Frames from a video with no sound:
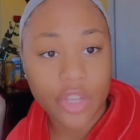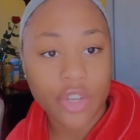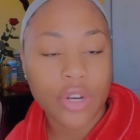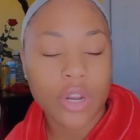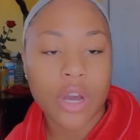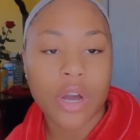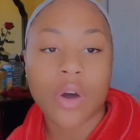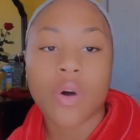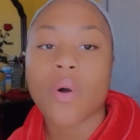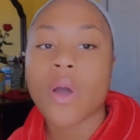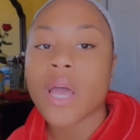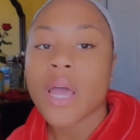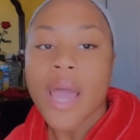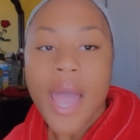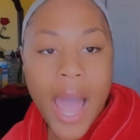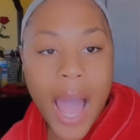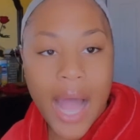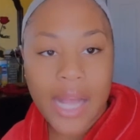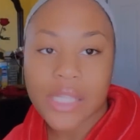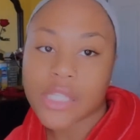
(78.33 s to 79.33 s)
You know,
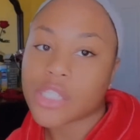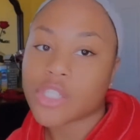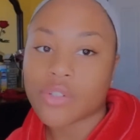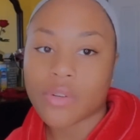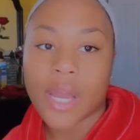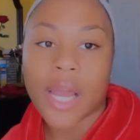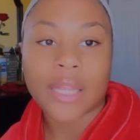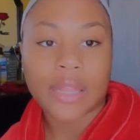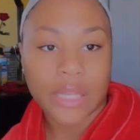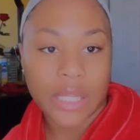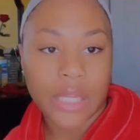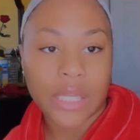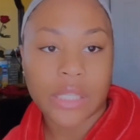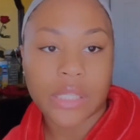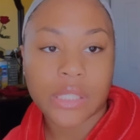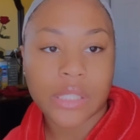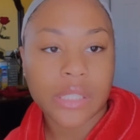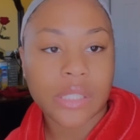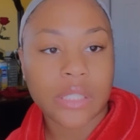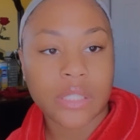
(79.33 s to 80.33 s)
I still got
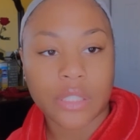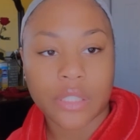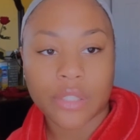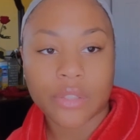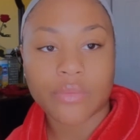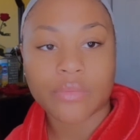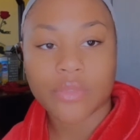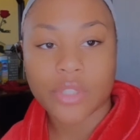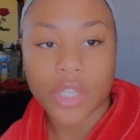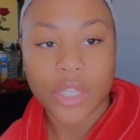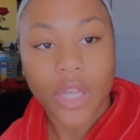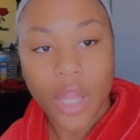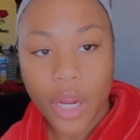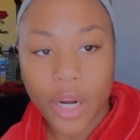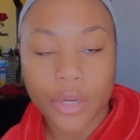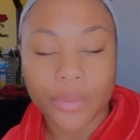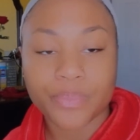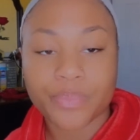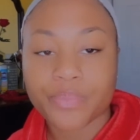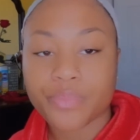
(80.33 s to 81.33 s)
things to
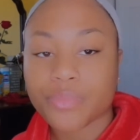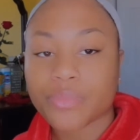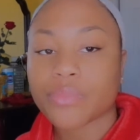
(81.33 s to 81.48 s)
learn.